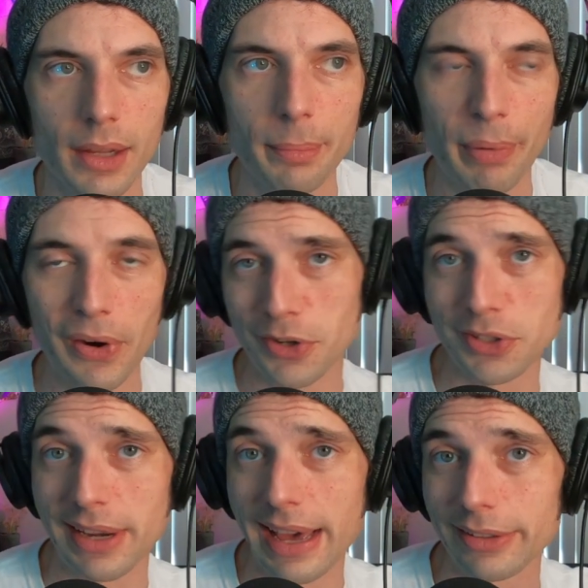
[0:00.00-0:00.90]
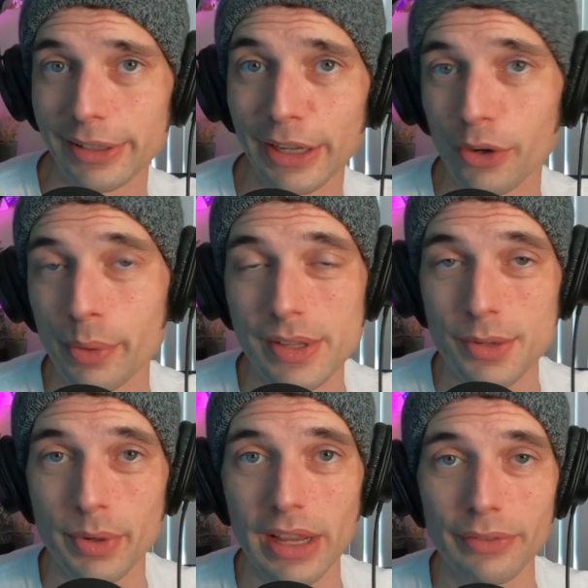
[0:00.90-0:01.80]
personality quiz or
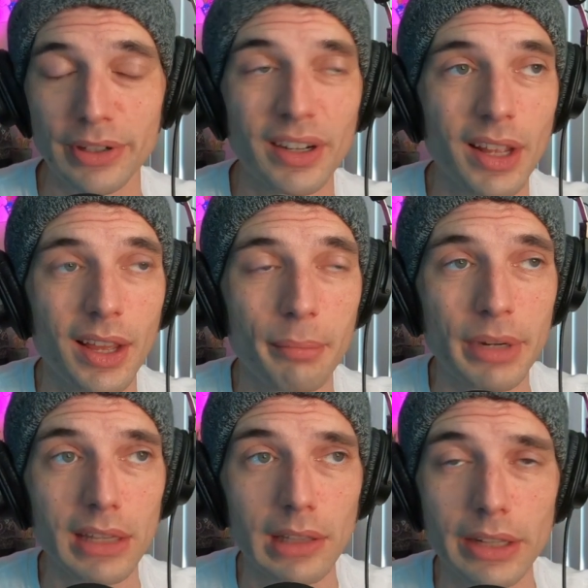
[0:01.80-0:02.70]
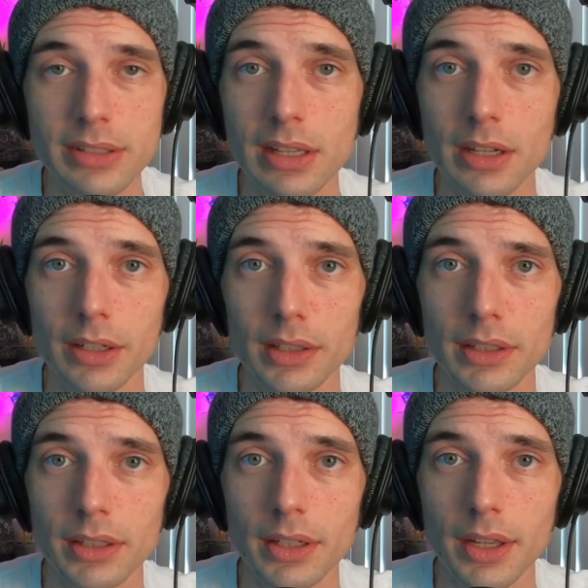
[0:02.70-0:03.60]
whatever. But I'd like to
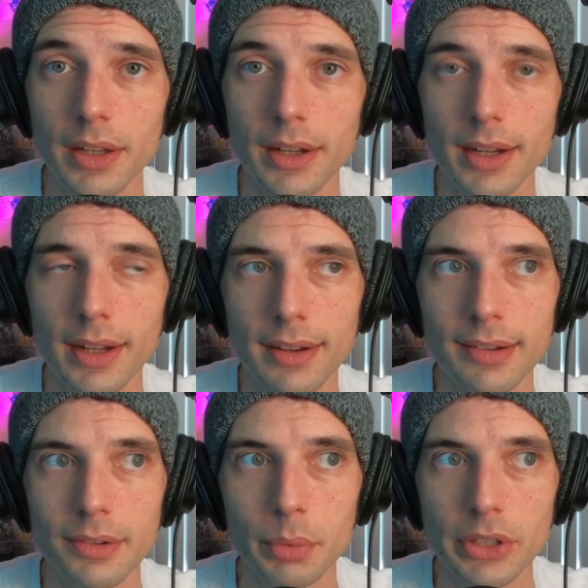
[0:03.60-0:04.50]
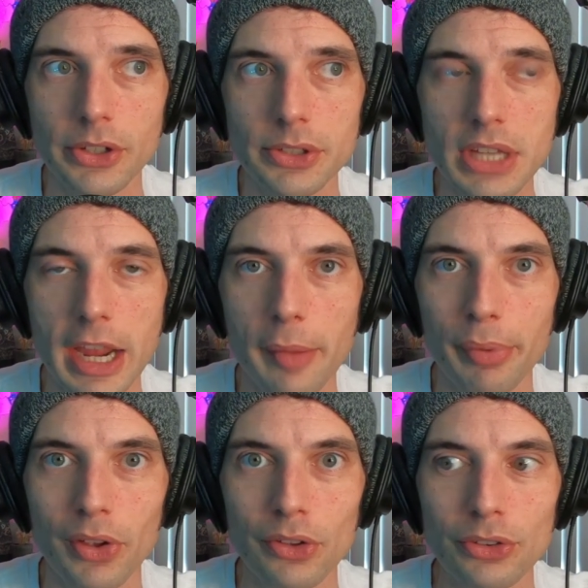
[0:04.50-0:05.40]
hear what your type
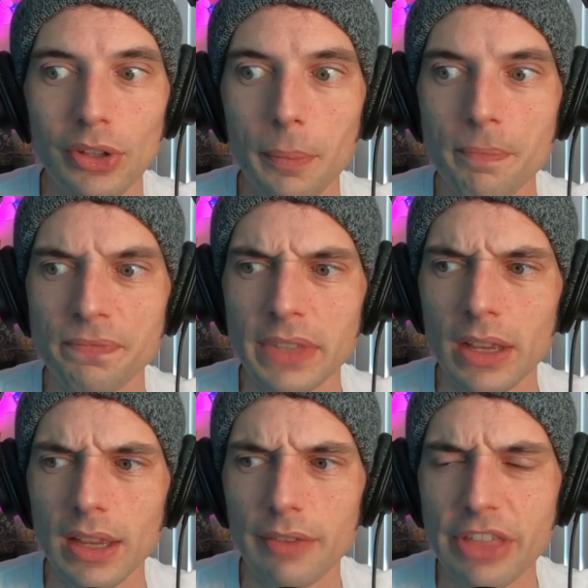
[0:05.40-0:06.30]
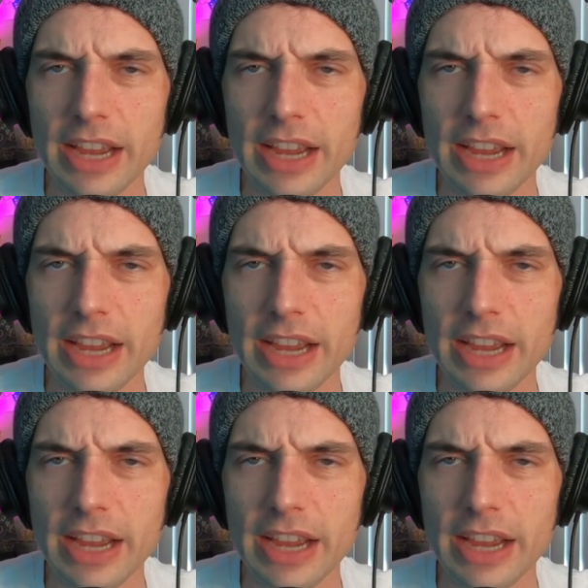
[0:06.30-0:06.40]
is and if